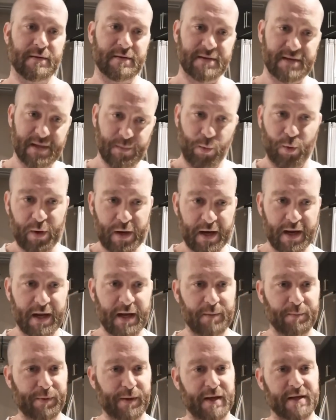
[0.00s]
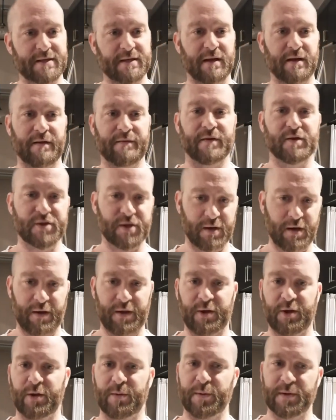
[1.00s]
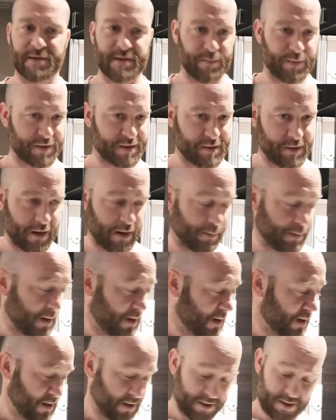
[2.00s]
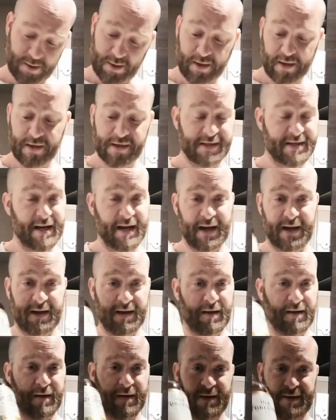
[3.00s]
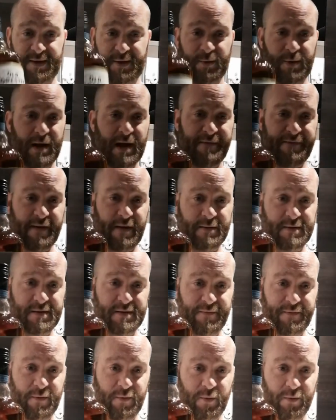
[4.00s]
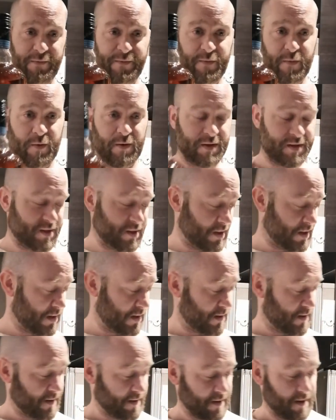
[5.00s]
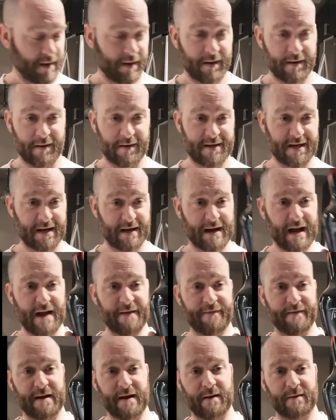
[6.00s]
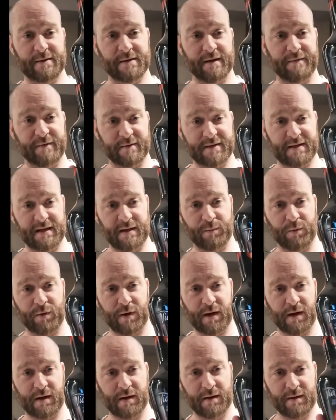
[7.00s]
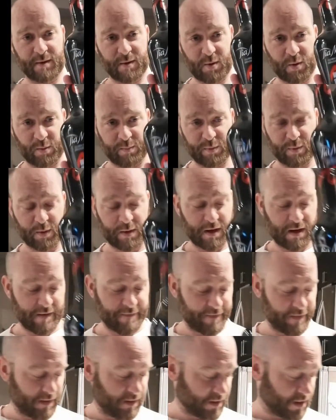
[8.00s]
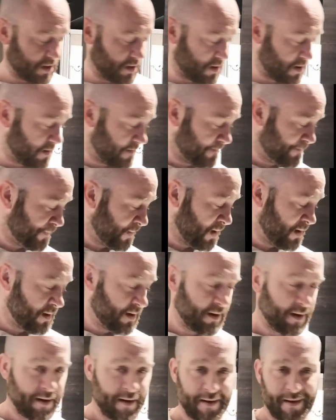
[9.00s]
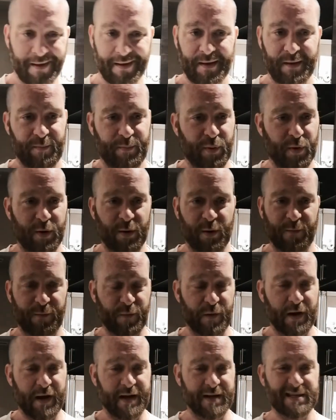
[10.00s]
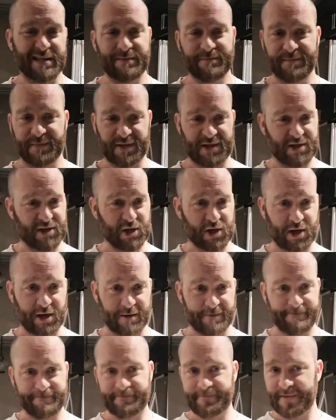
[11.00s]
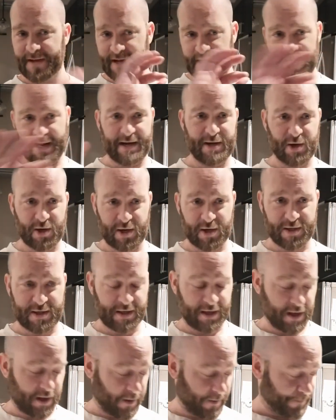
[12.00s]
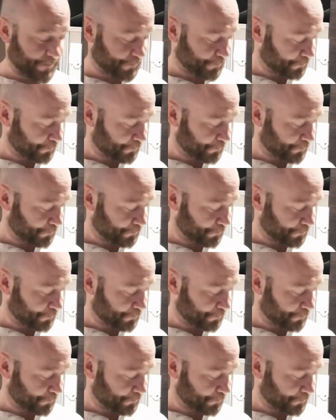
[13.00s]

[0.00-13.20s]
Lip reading: Tia Maria in place of a sugar cube or simple syrup. So you're going to take 2.5 ounces of your Old Forester. You're going to take a half an ounce of your Tia Maria cold brew coffee liqueur, put it over ice, stir, and you're good to go.